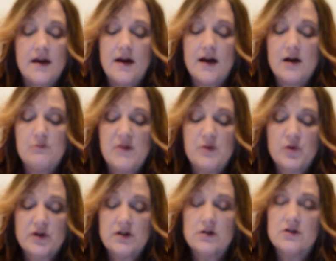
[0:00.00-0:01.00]
And we're
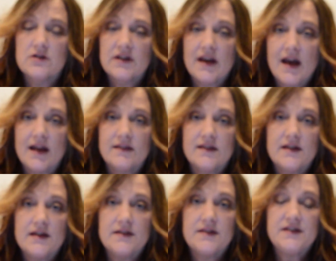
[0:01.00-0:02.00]
going to look at the